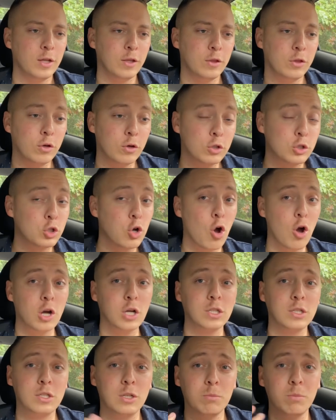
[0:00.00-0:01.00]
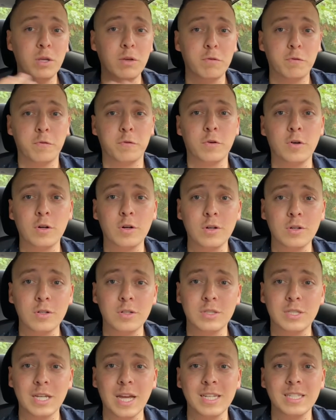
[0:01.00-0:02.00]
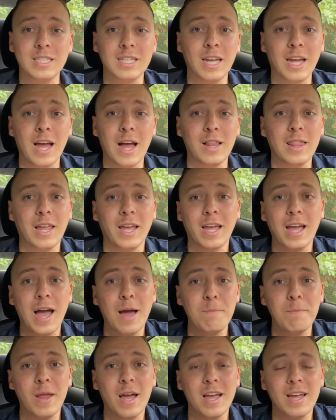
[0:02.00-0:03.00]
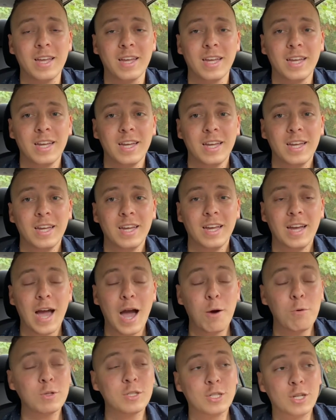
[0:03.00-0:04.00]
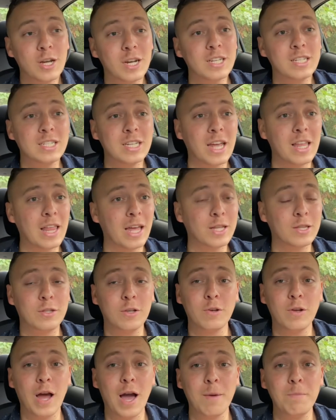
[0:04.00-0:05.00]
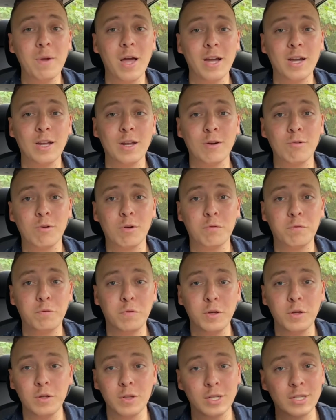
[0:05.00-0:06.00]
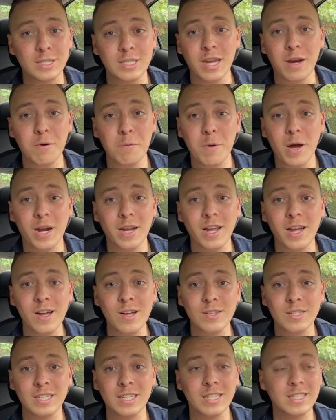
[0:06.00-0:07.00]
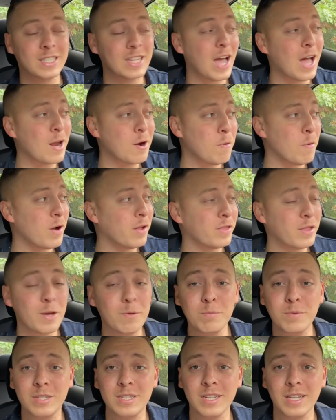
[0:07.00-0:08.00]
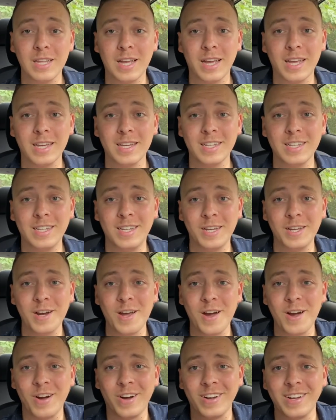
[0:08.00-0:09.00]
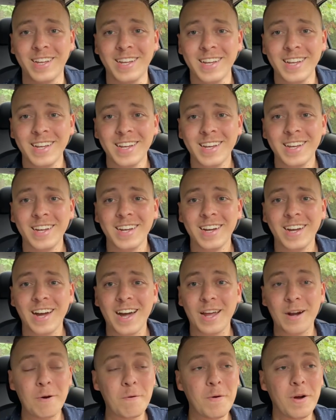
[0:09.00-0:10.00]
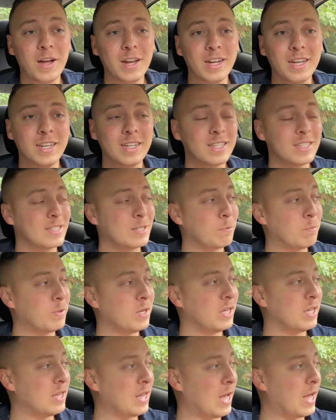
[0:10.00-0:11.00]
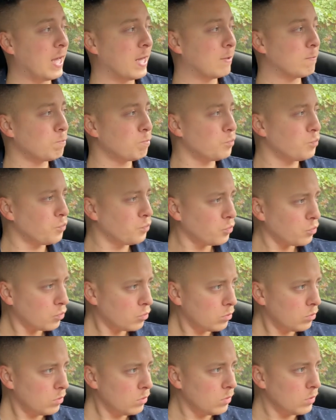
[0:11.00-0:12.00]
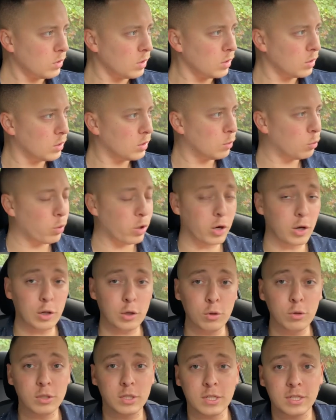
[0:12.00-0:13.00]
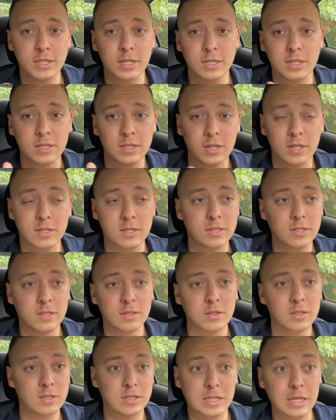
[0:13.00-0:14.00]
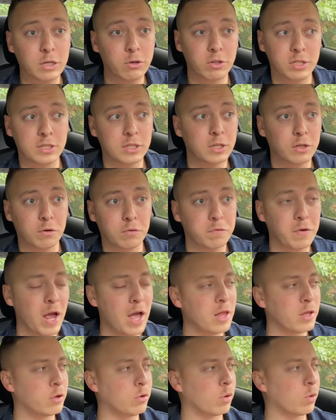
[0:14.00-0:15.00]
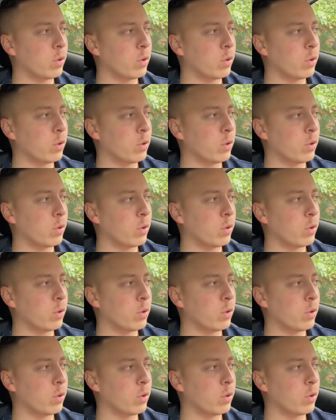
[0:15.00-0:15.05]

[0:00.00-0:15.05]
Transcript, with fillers: they're talking to me first. I said, I like, I'm not, I was gonna say like, dude, I'm not gonna reveal this to everybody else because I don't want them to like, you know, I don't want it to be like where it loses its its secrecy or value or